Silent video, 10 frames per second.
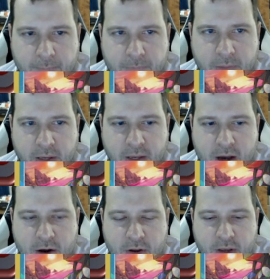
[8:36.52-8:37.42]
They can
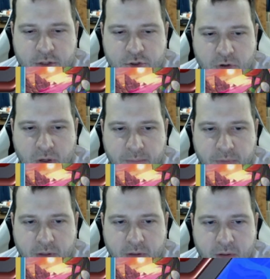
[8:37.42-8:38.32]
counter capture up
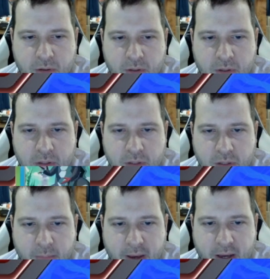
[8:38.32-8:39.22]
the
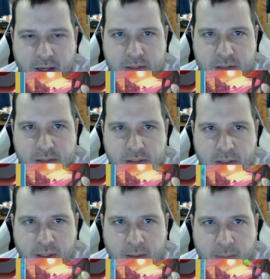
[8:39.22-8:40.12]
Bax,
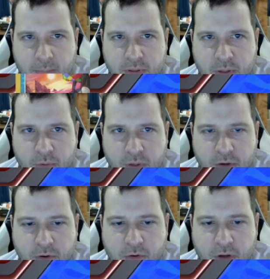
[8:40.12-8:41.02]
but they would need
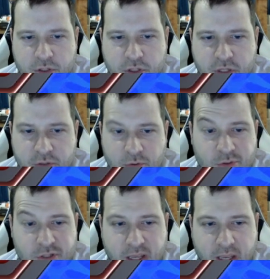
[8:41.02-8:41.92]
to Greninja into it,
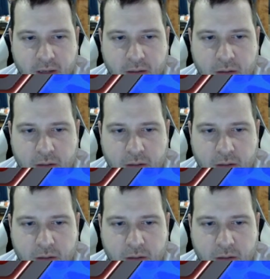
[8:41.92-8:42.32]
which they can.